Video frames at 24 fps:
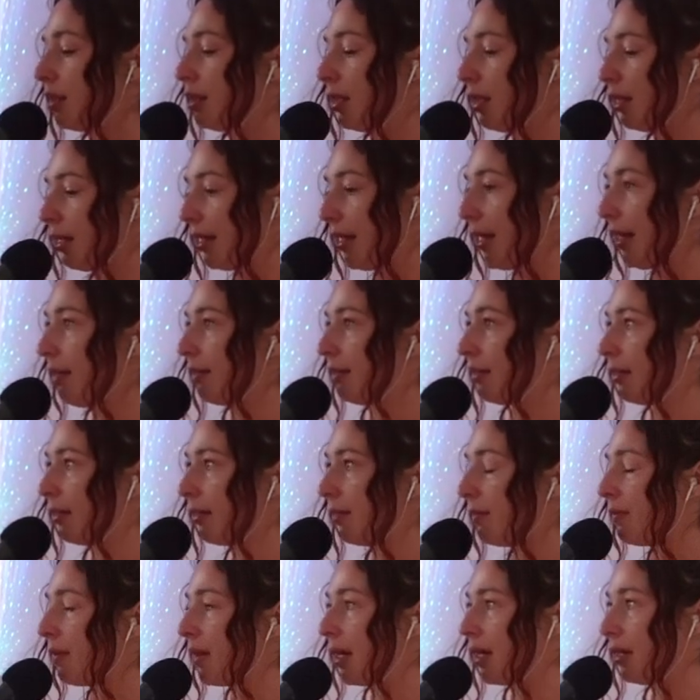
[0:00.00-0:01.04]
again,
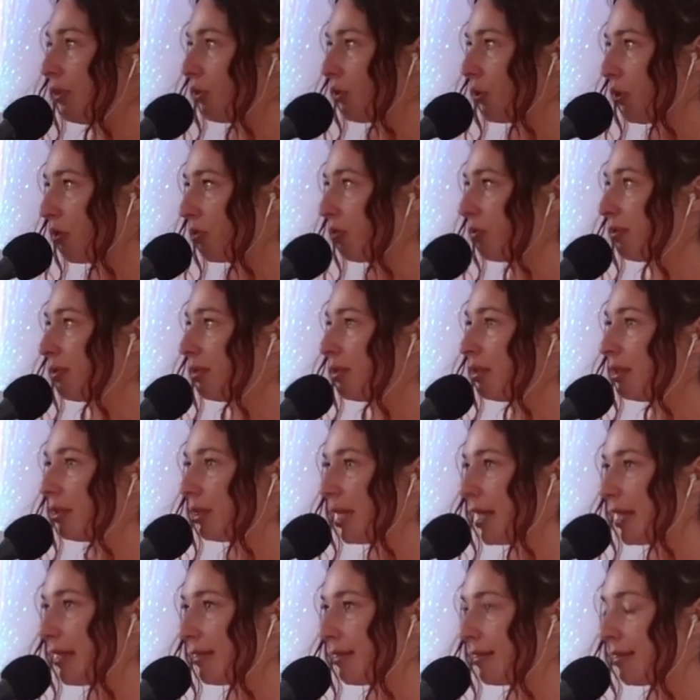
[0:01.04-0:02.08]
if I chose to
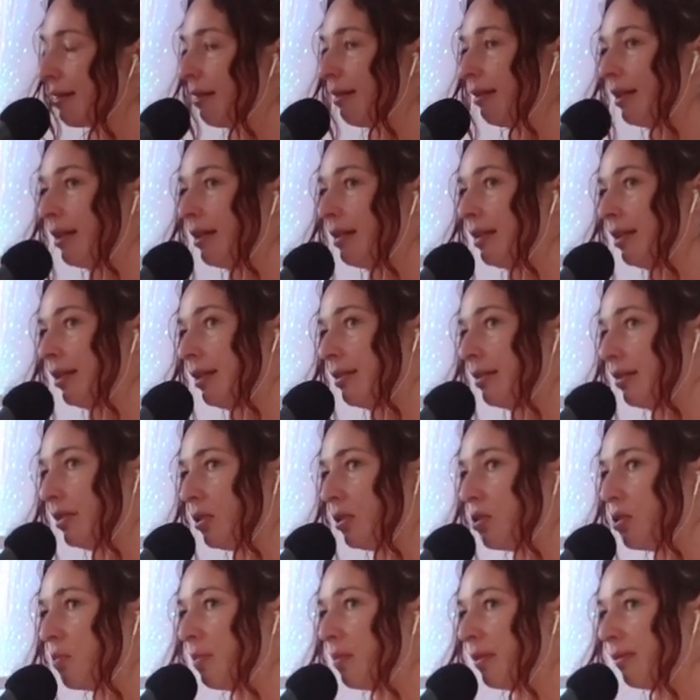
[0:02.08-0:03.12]
get stuck in this
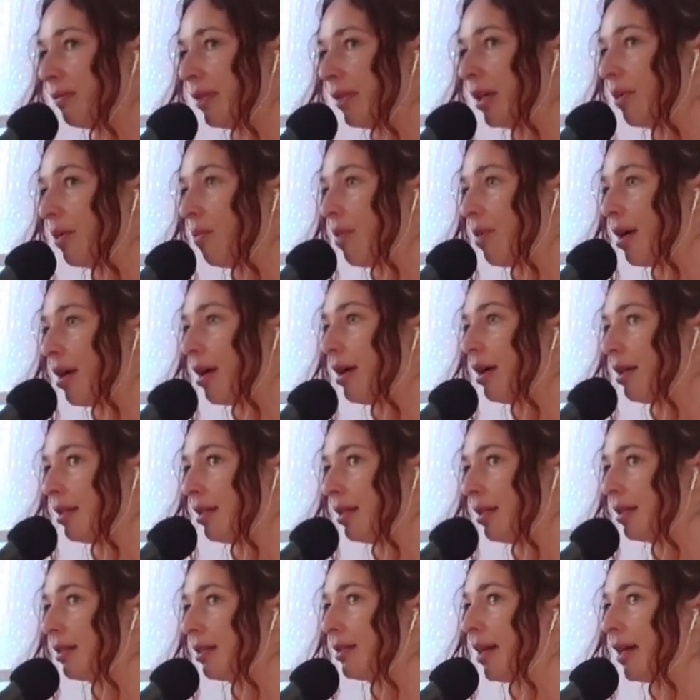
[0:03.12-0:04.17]
loop of, like, why
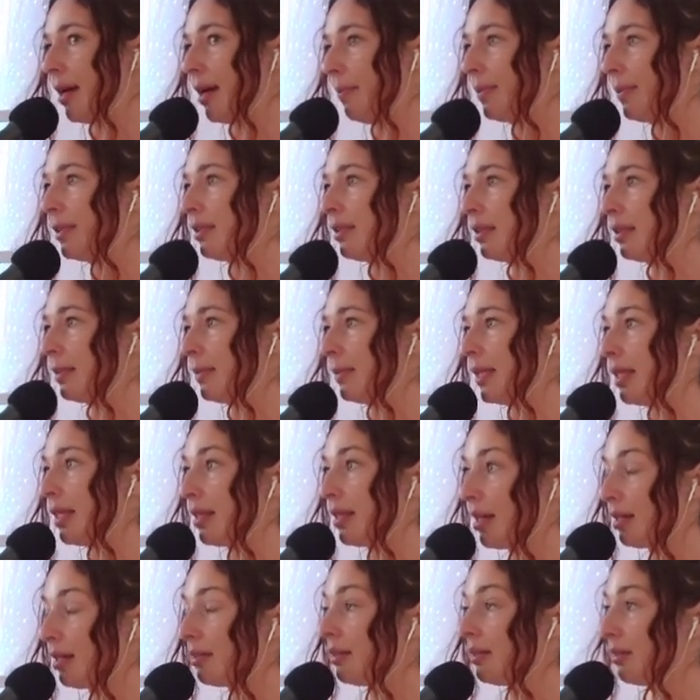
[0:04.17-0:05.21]
did this happen to me?
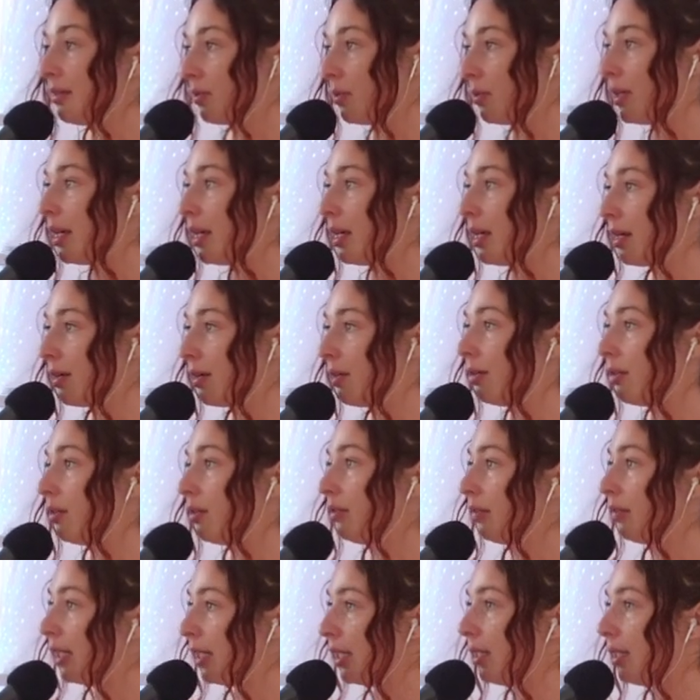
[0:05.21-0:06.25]
That is what I call
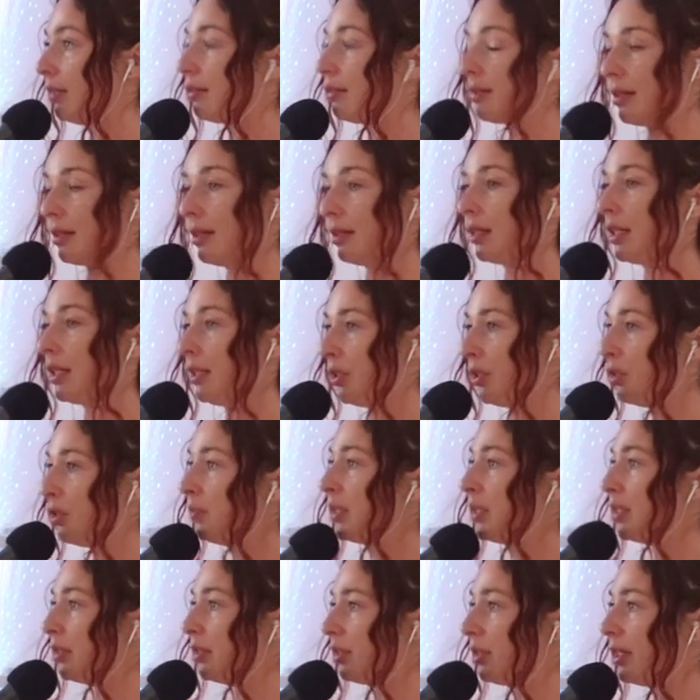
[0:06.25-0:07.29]
getting stuck in
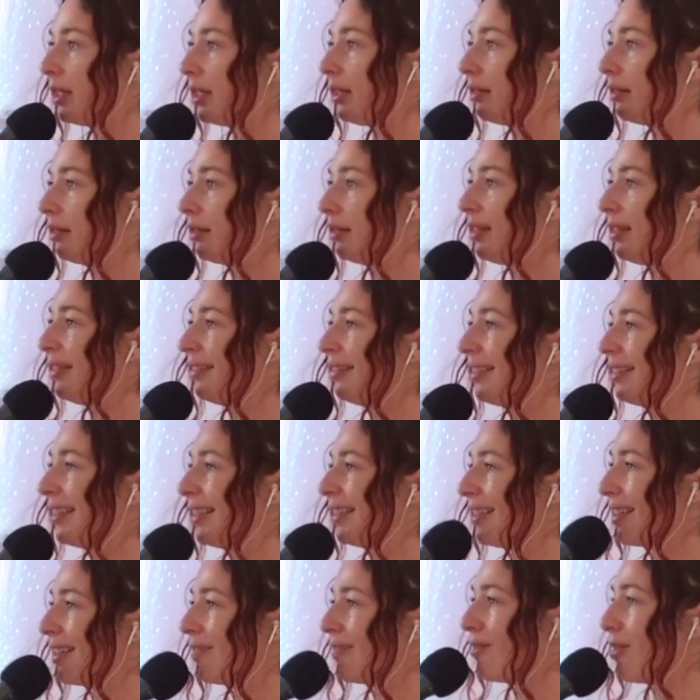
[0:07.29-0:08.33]
human shit. And
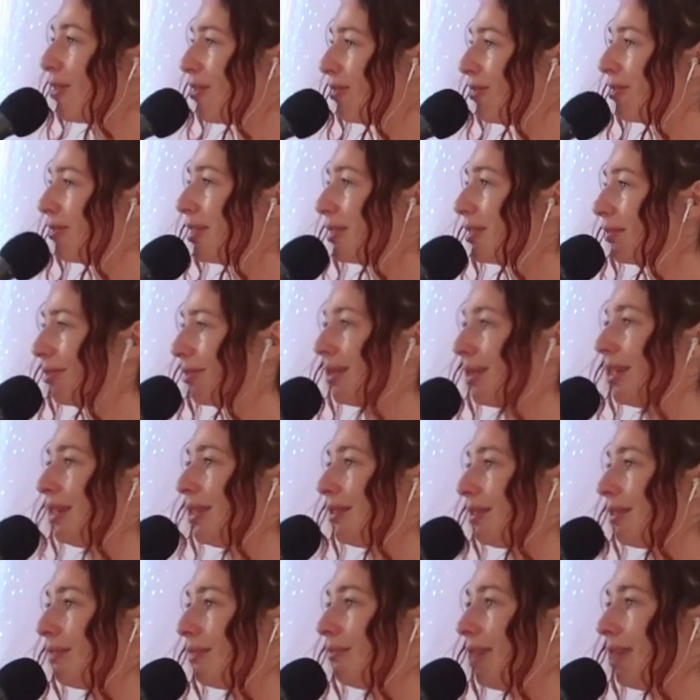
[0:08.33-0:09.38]
I've always wanted
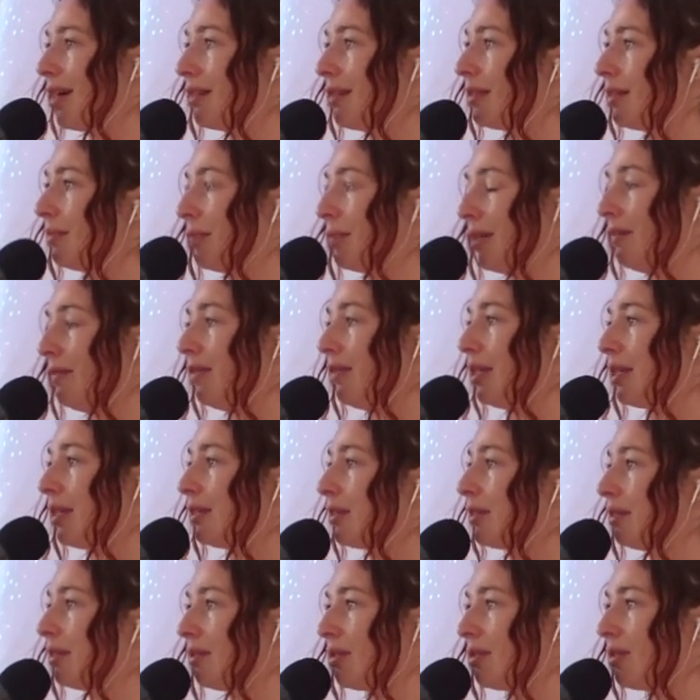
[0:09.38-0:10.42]
to rise above this.
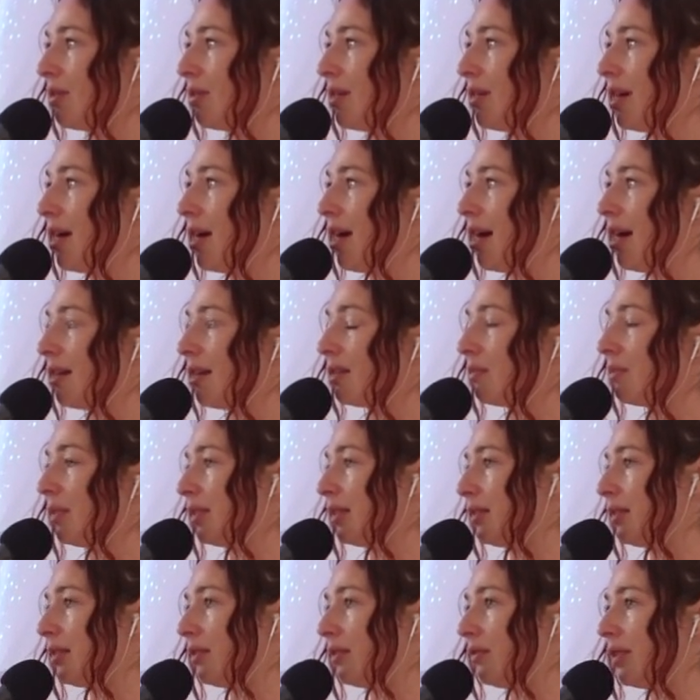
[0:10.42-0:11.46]
And so I ask
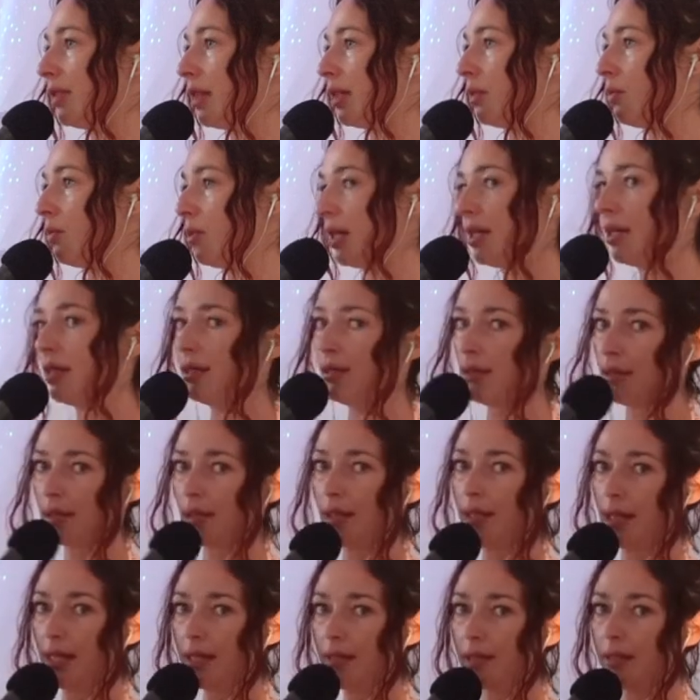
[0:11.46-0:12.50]
myself, like, what is the
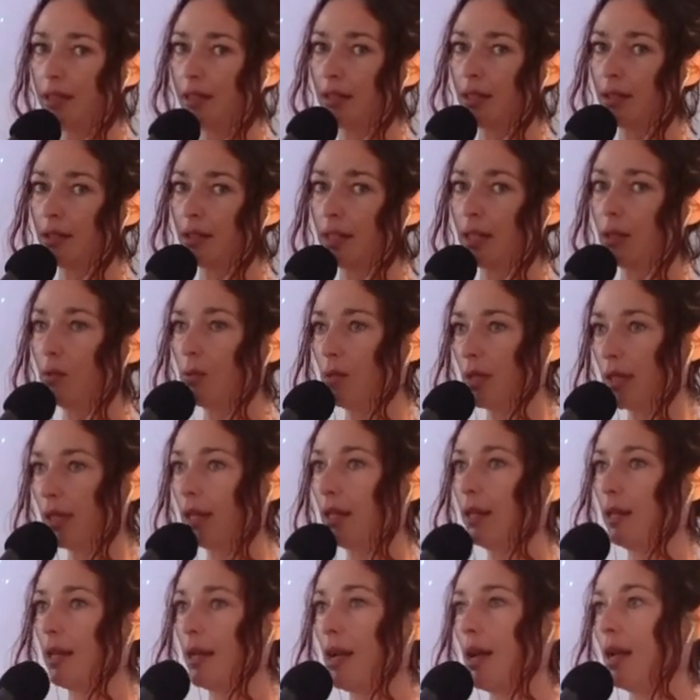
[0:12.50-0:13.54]
lesson here? Like, what
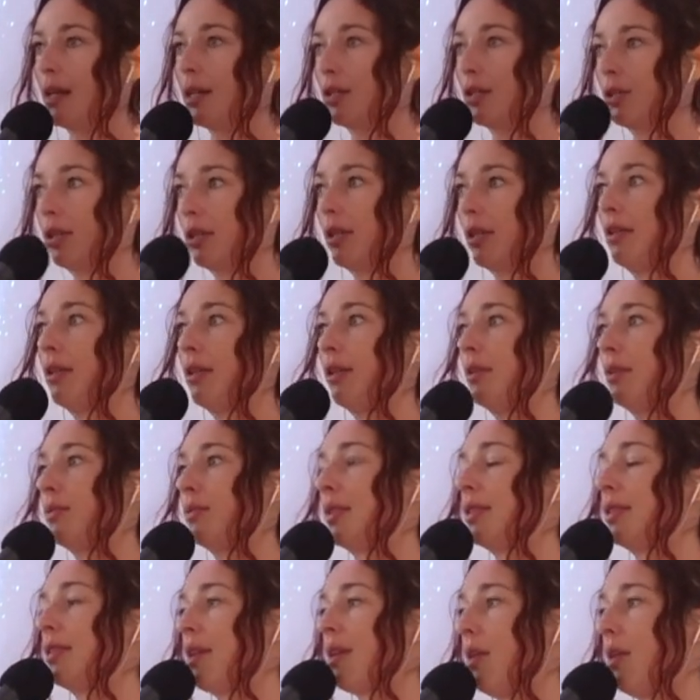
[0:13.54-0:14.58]
can I actually learn?
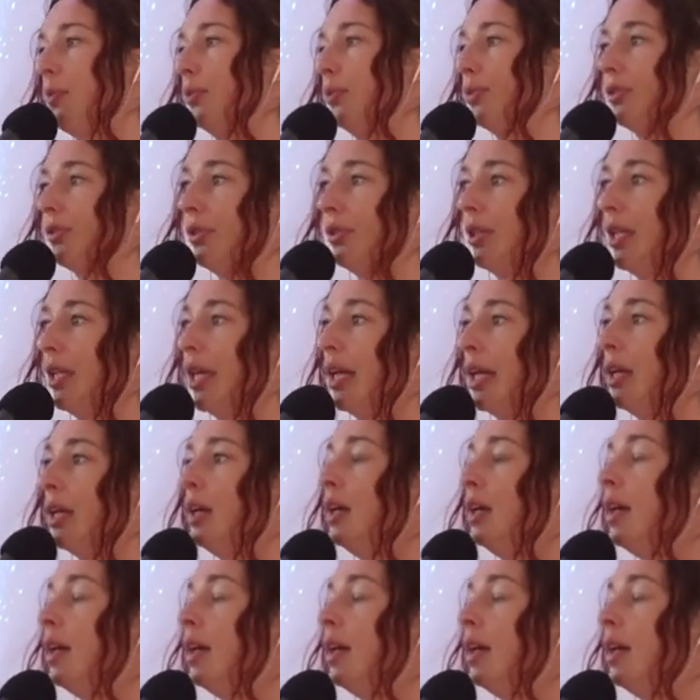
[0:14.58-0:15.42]
What's the opportunity?